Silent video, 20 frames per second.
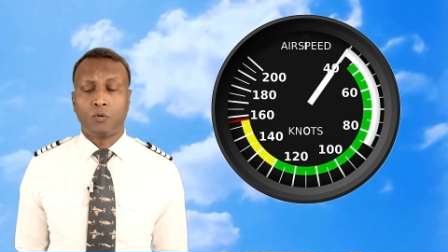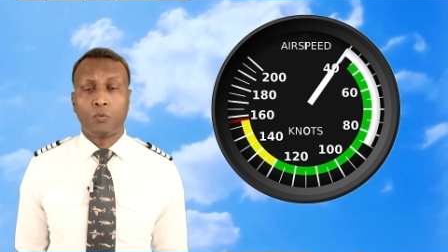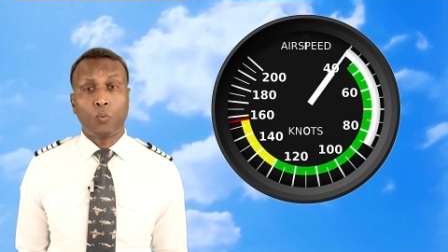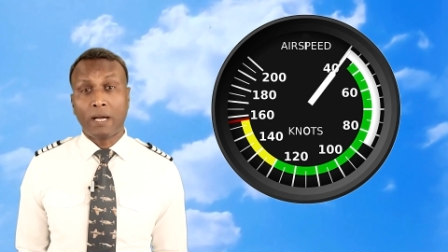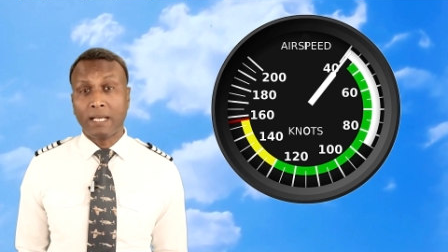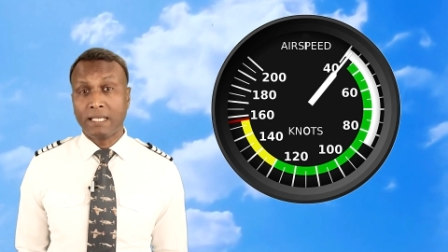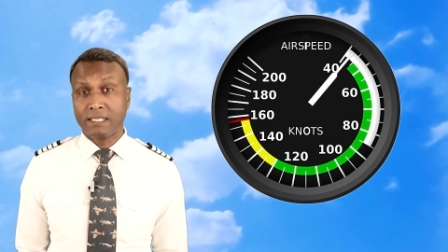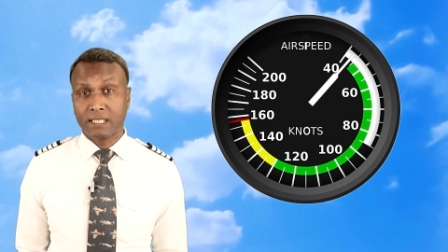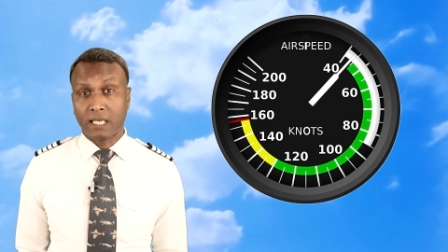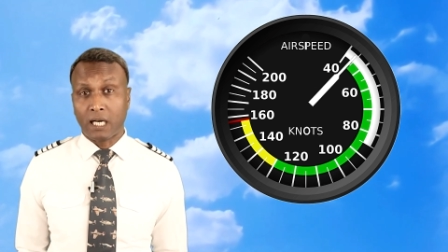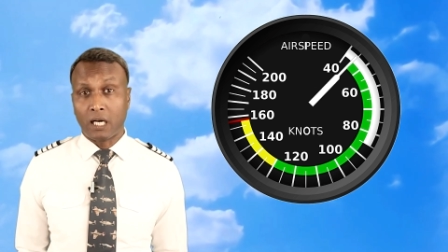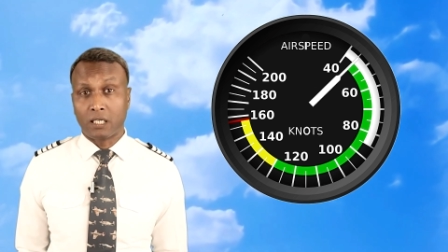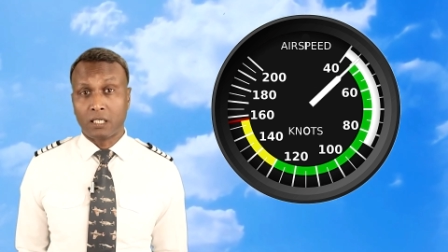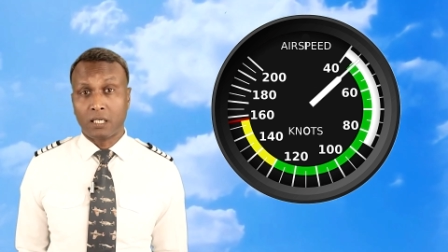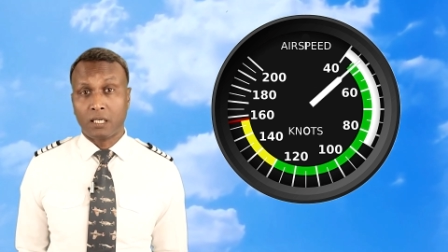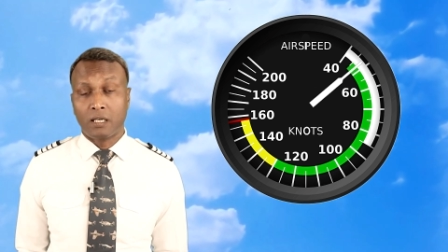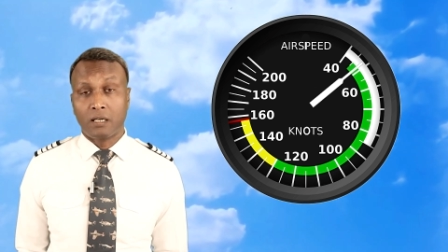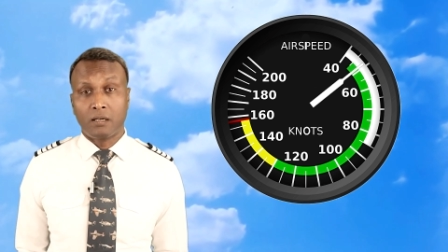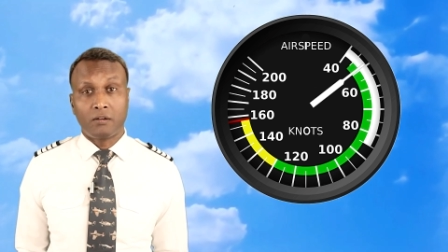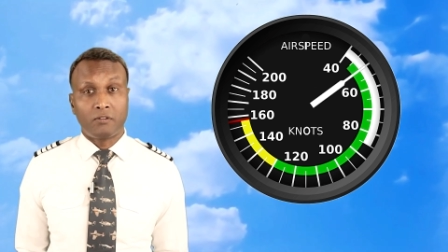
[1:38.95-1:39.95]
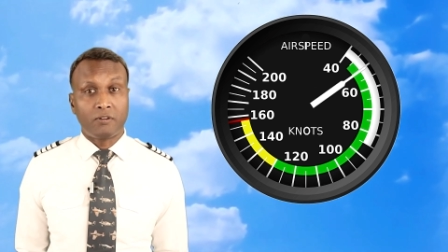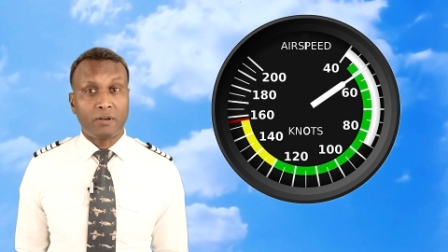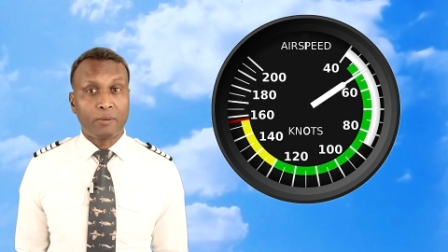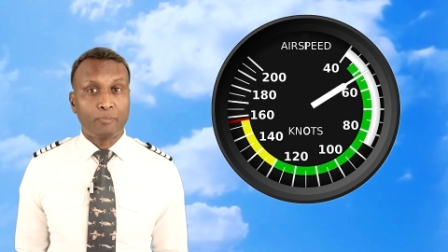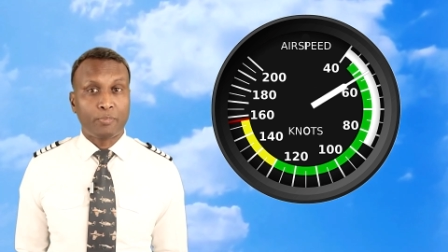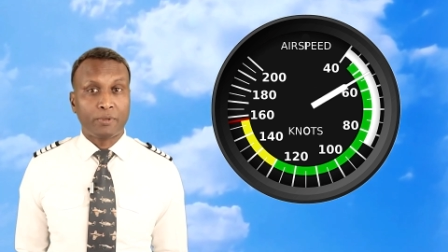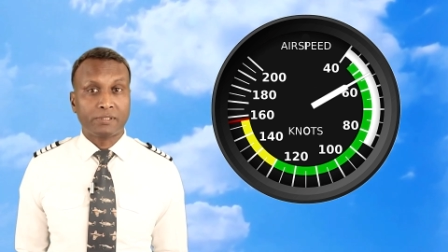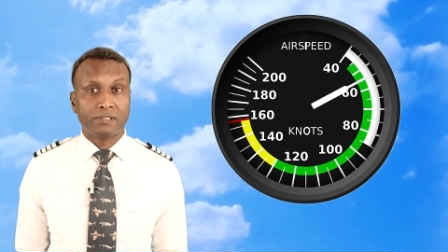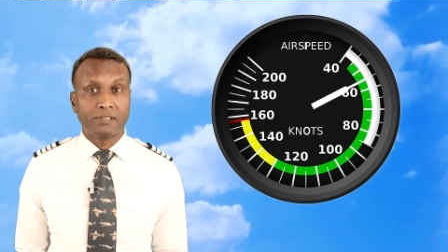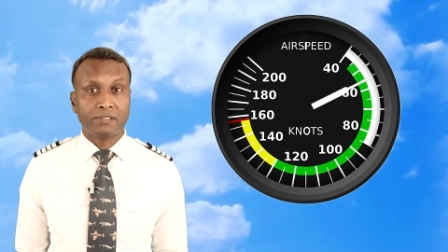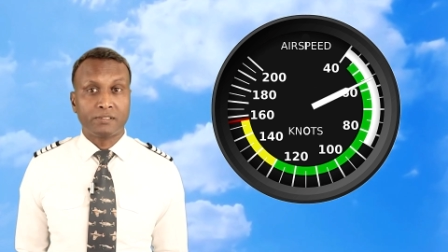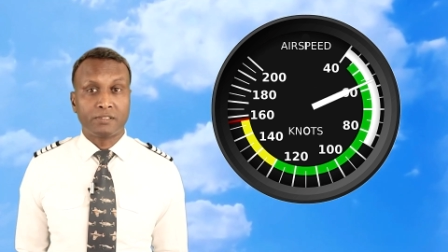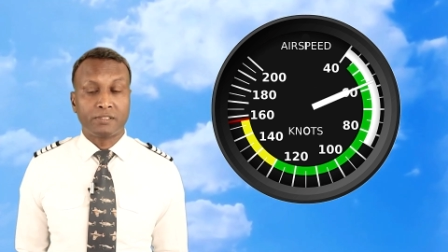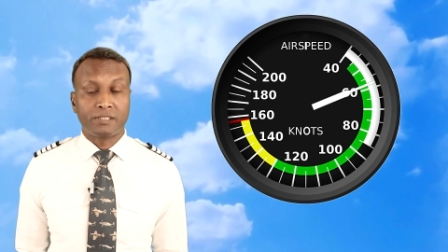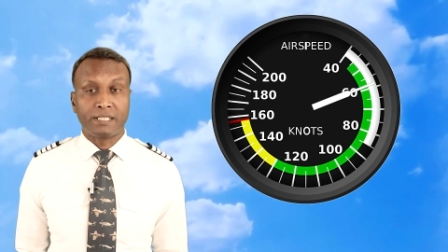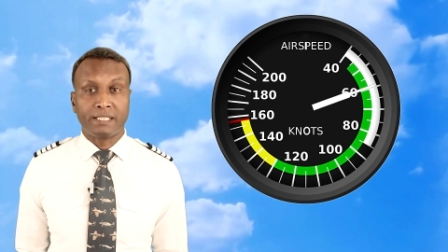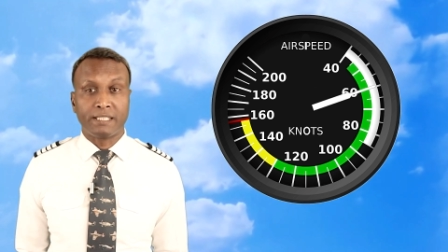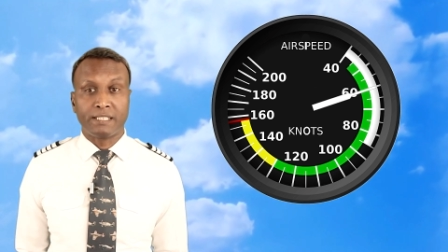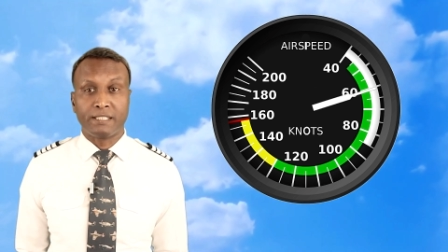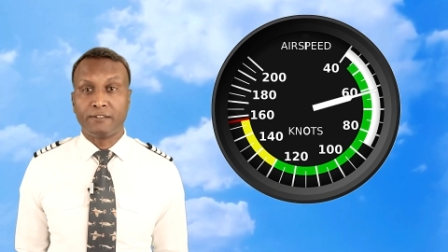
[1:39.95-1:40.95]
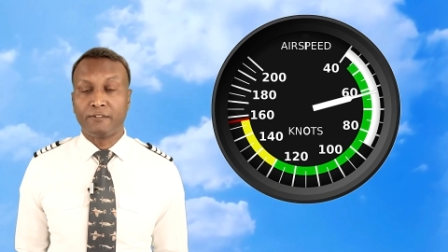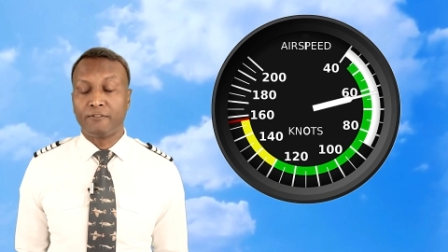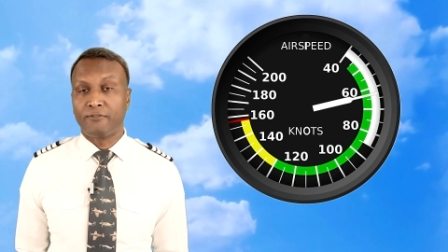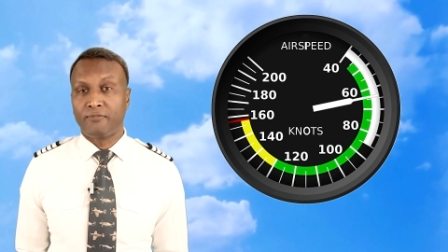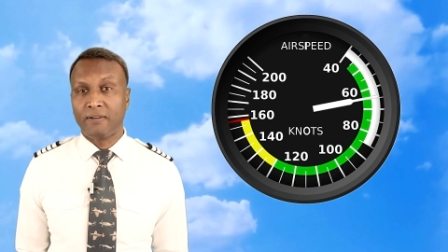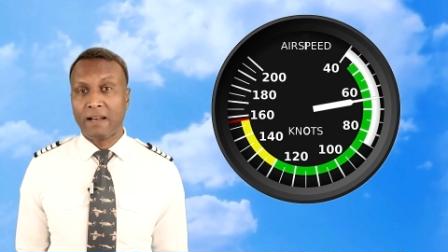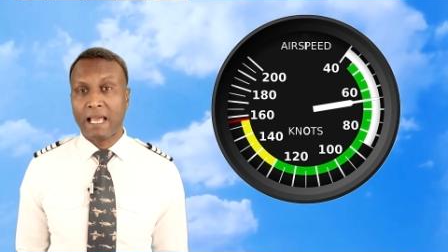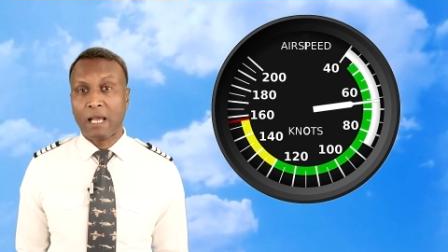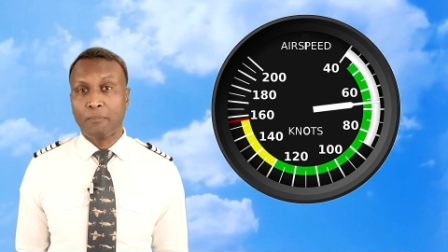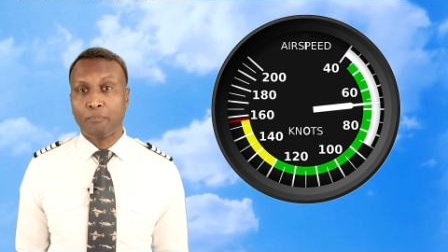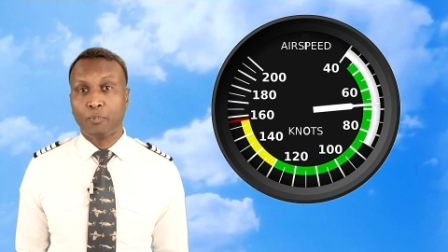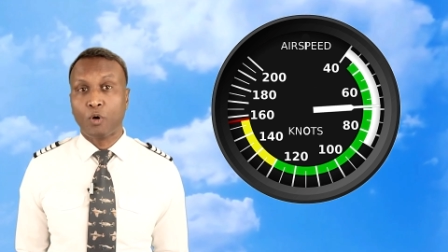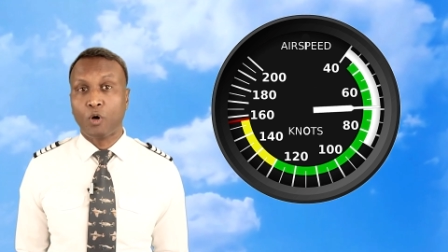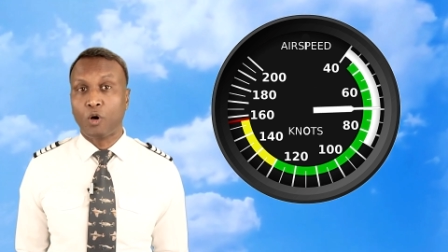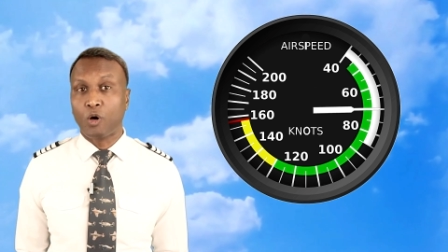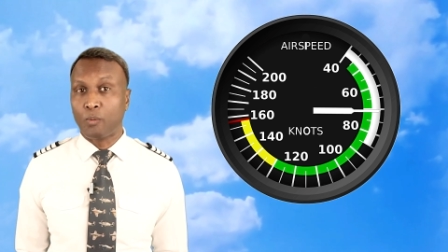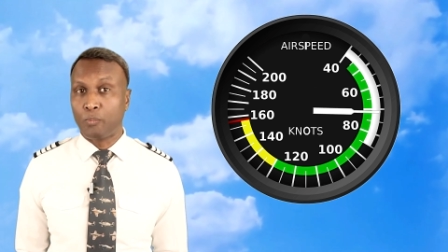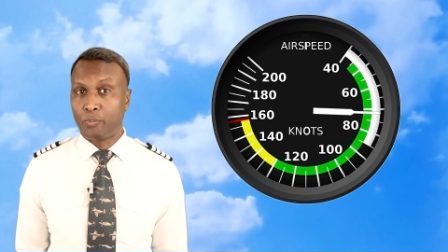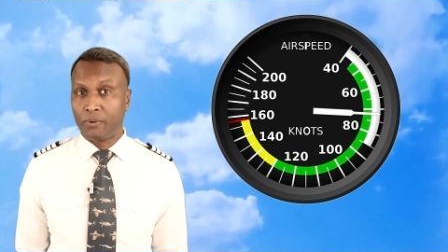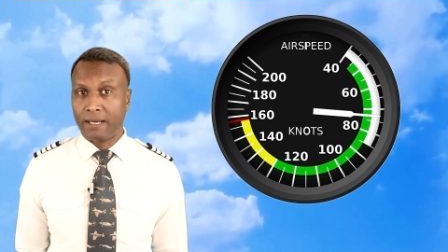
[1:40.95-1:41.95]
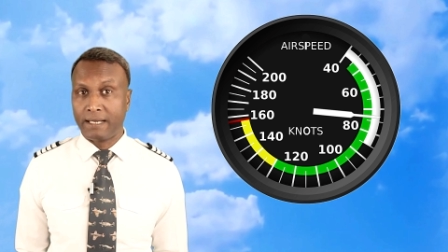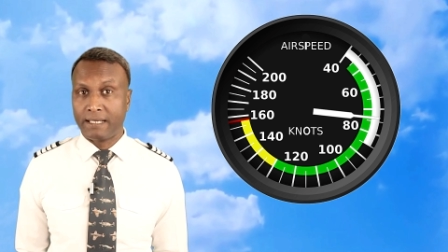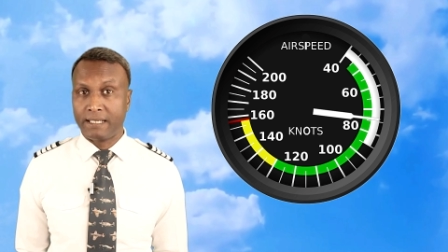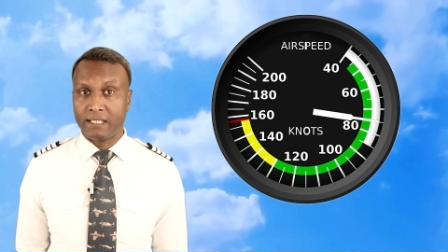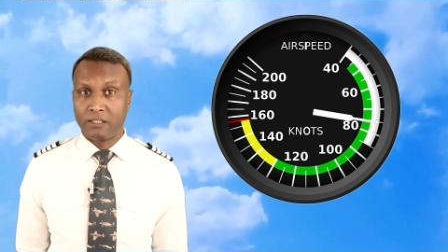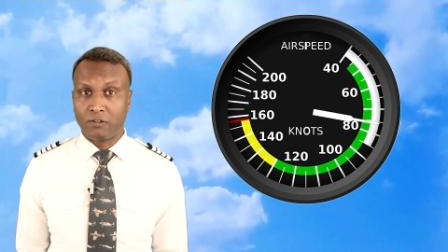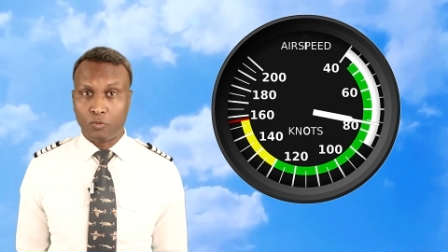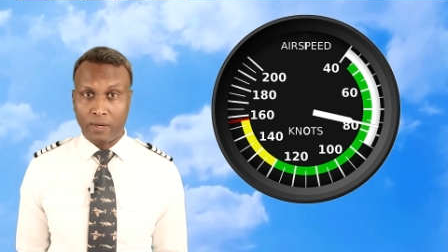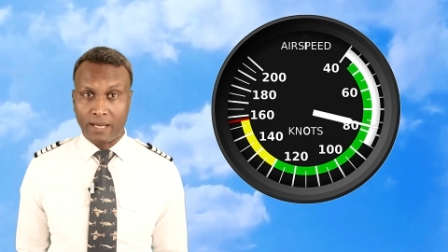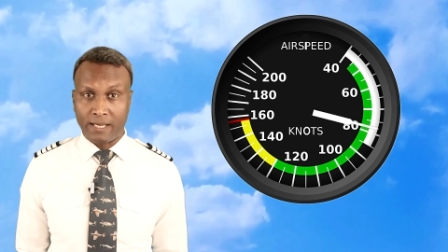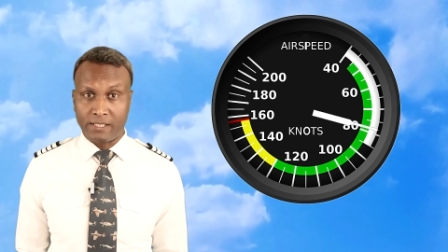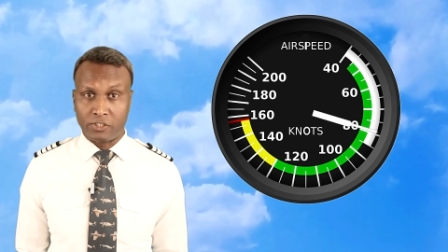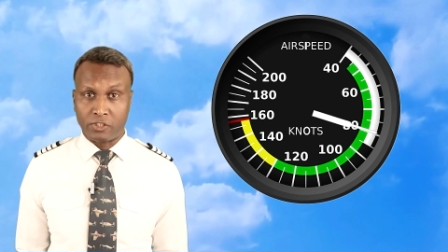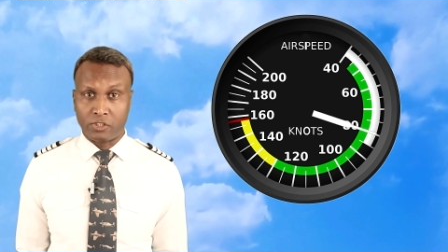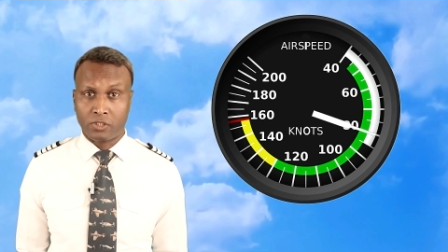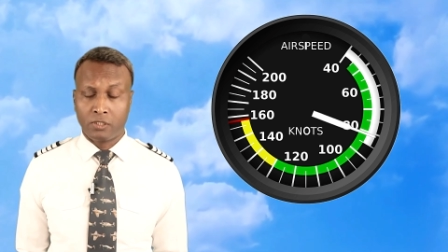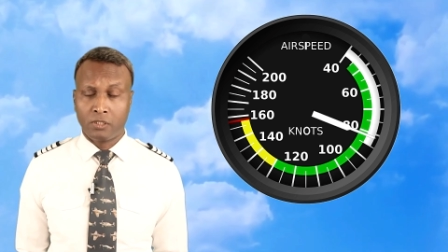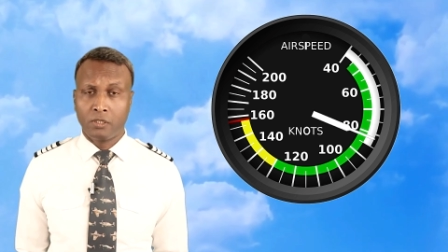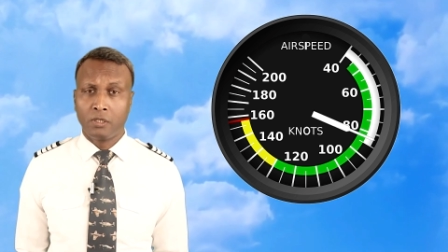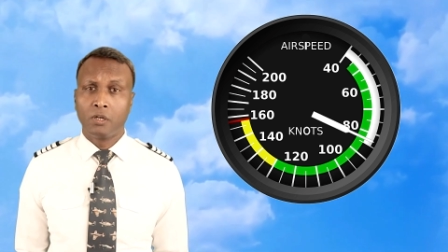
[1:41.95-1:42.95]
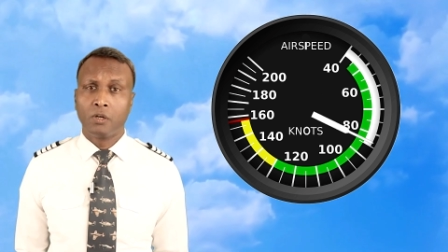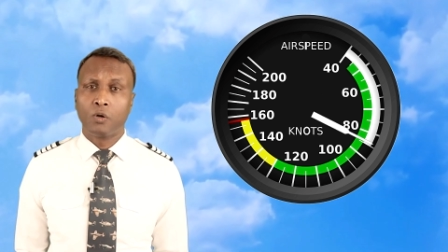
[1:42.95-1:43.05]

White arc represents the flap operating range